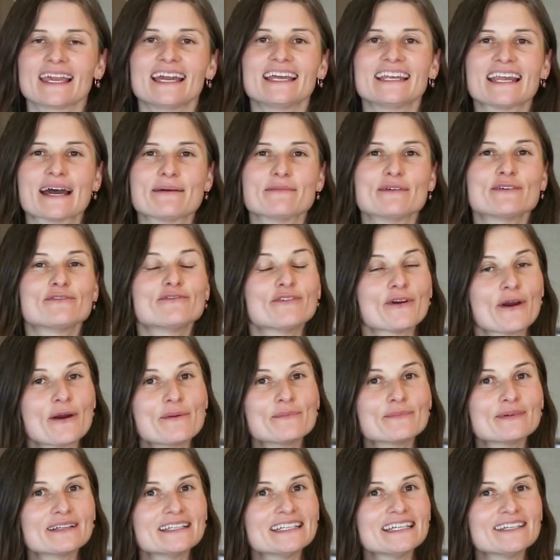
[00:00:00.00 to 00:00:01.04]
And I'm a
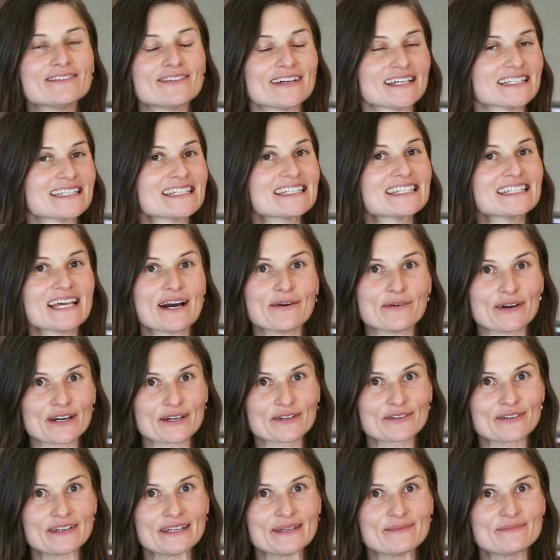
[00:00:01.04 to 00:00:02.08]
firm believer in sour
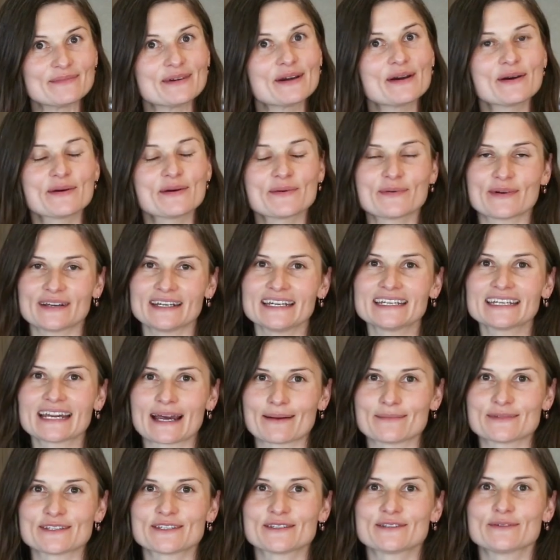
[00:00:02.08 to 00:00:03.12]
cream when it
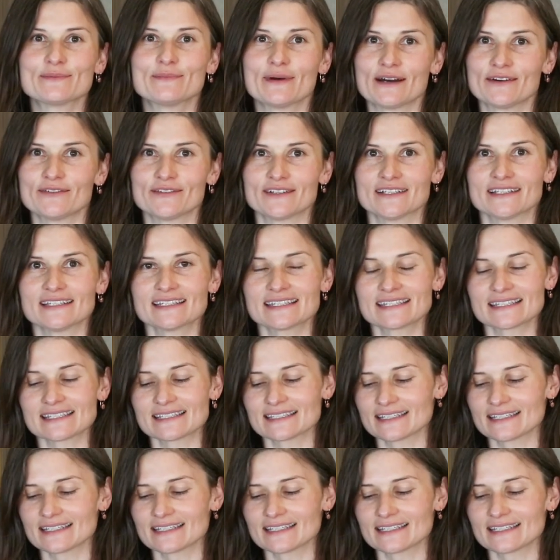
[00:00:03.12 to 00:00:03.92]
comes to muffins.